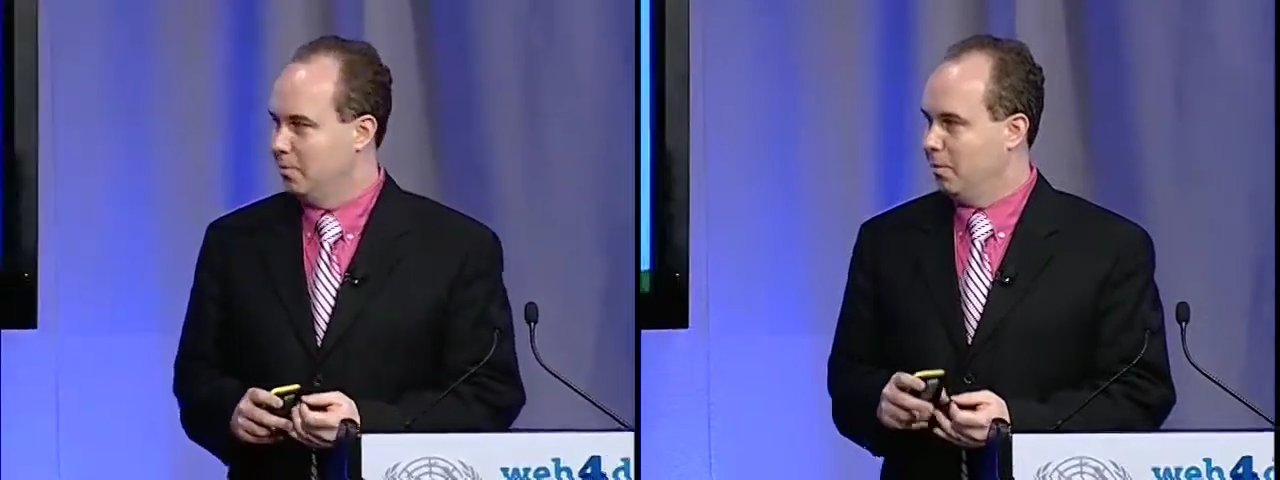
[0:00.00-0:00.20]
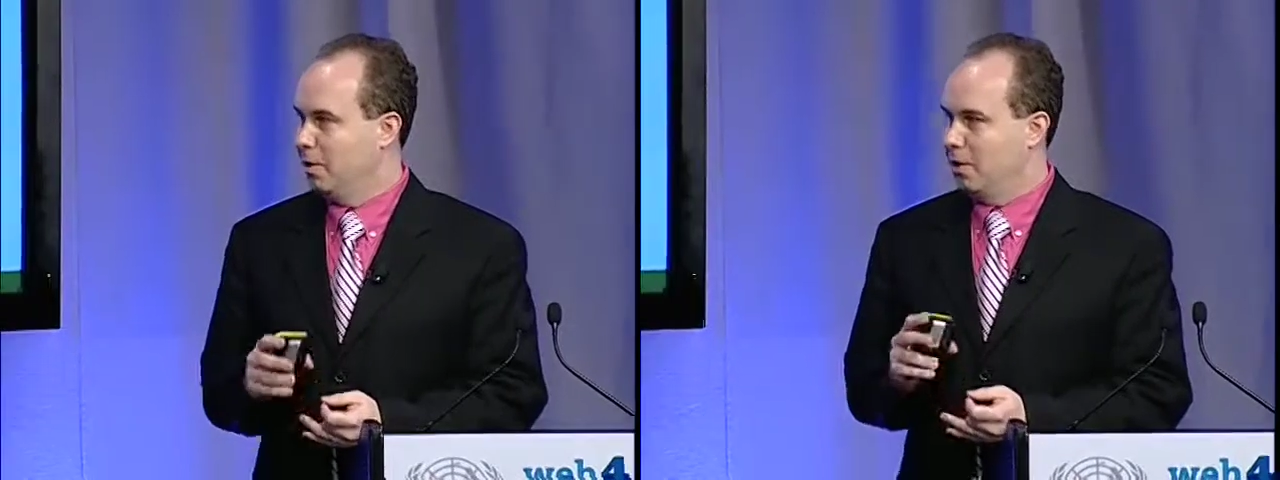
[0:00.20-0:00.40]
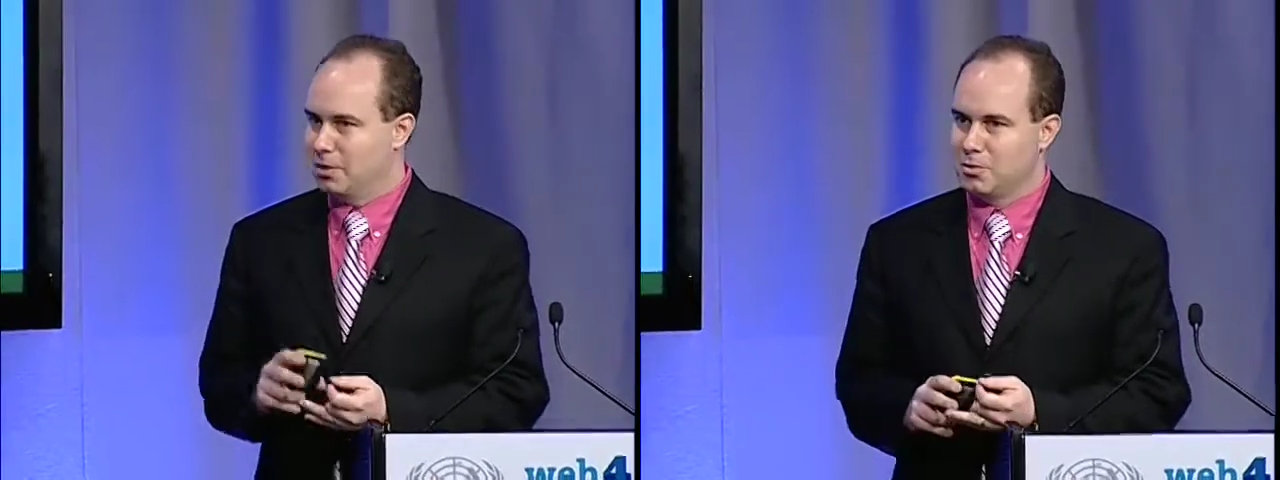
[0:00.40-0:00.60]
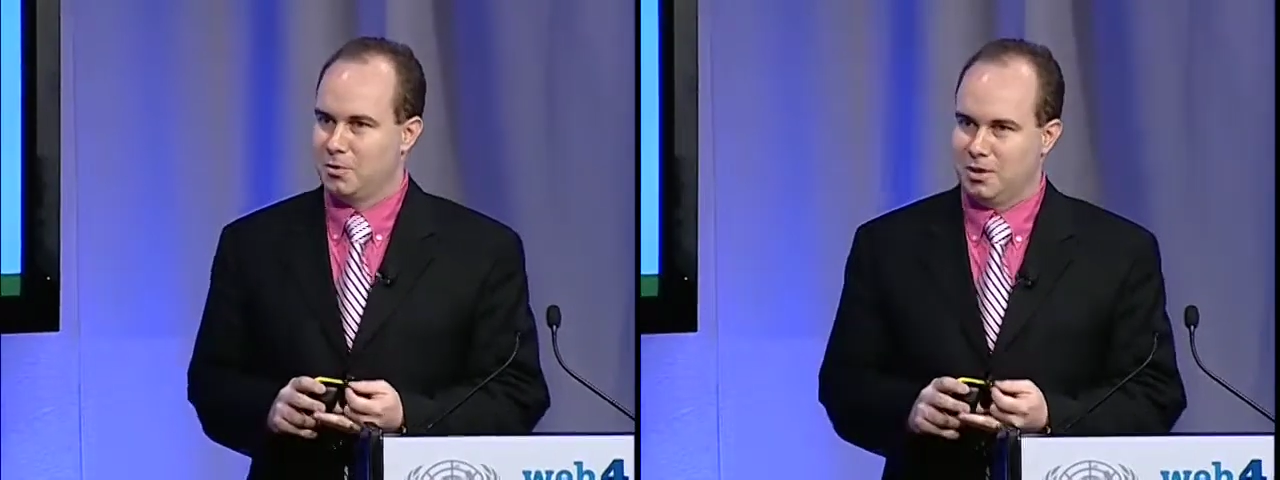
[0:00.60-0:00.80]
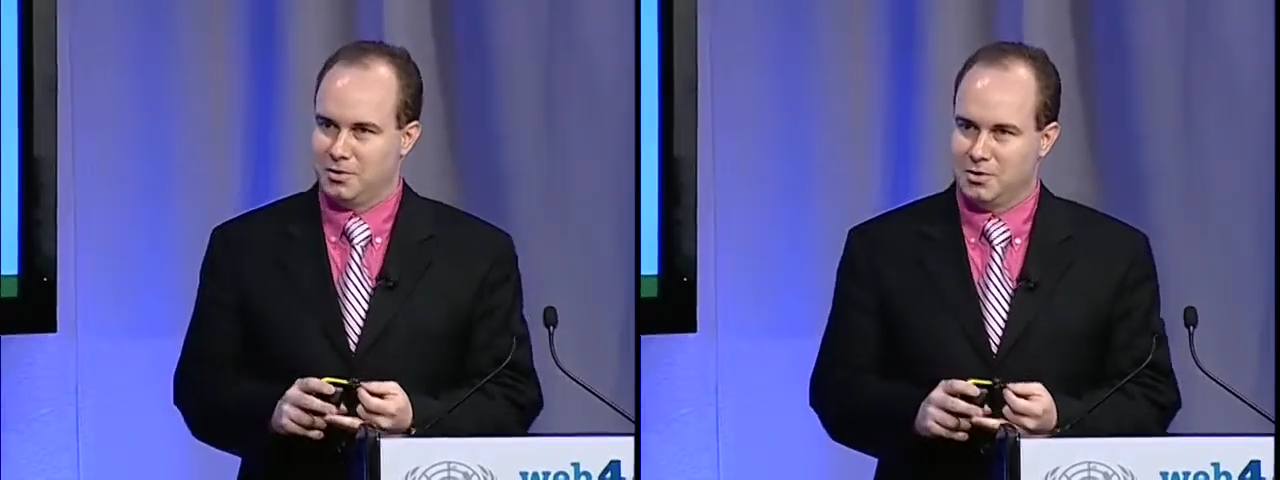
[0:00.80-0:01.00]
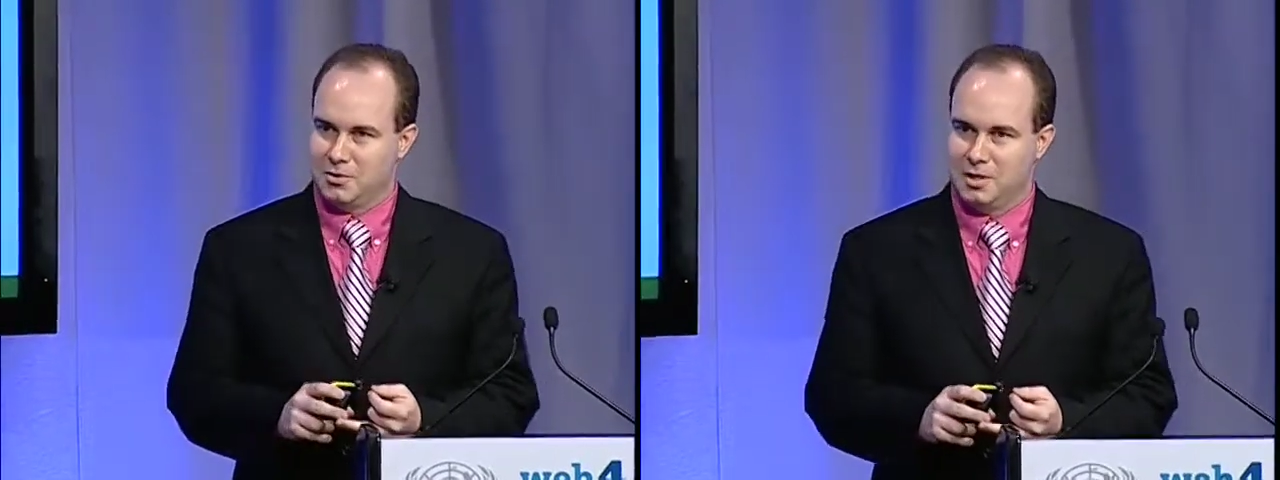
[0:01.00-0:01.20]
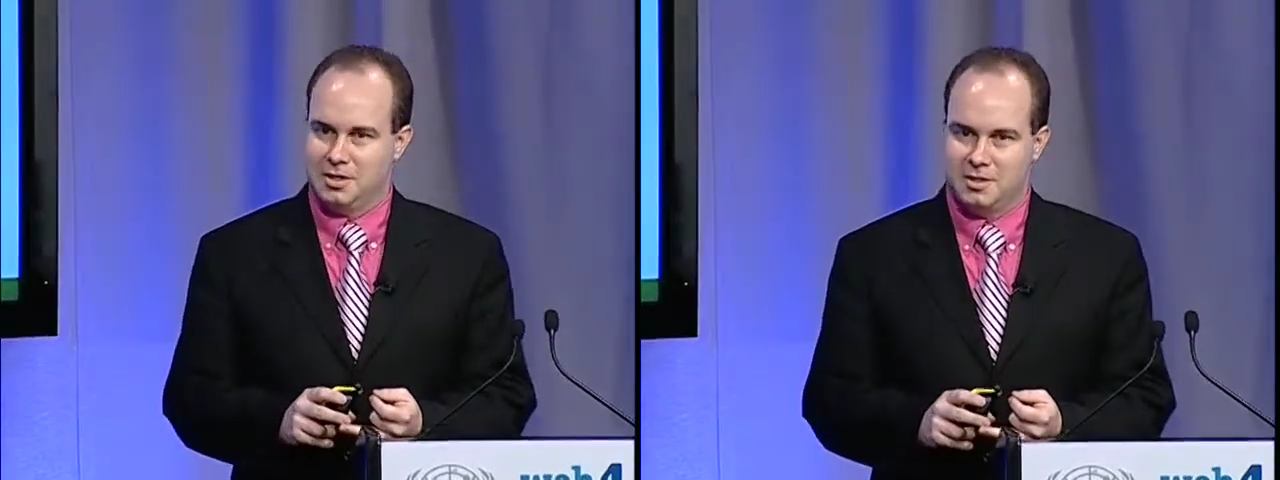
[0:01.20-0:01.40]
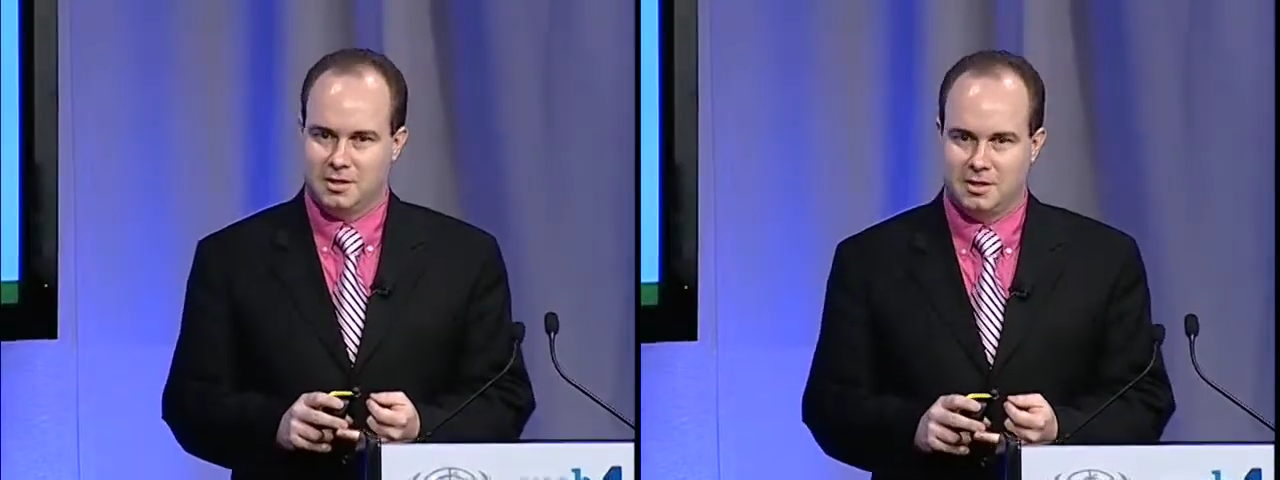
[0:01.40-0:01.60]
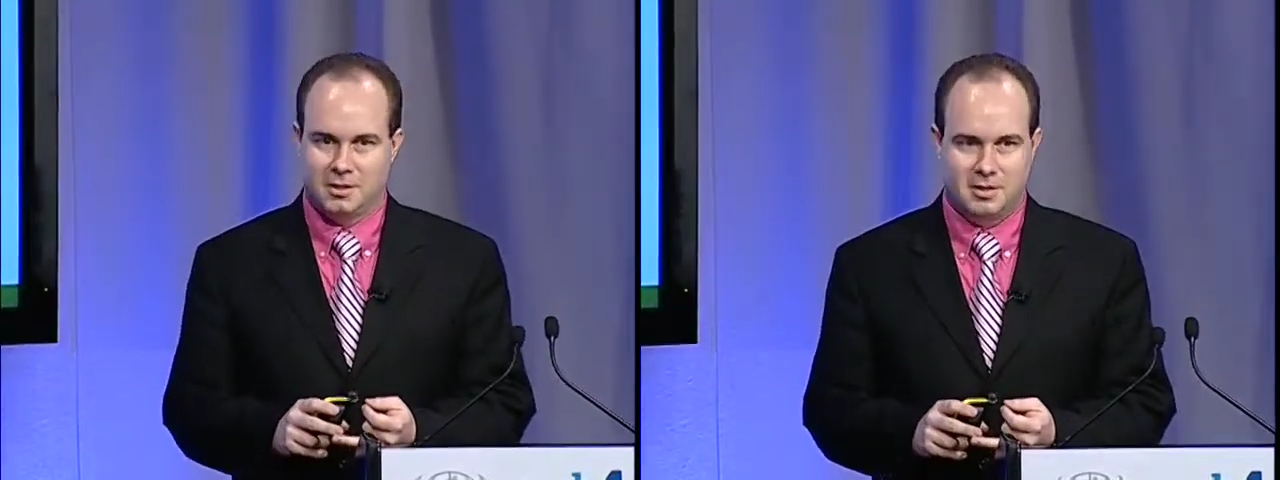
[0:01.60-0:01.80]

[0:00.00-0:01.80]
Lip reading: what cars are on the streets,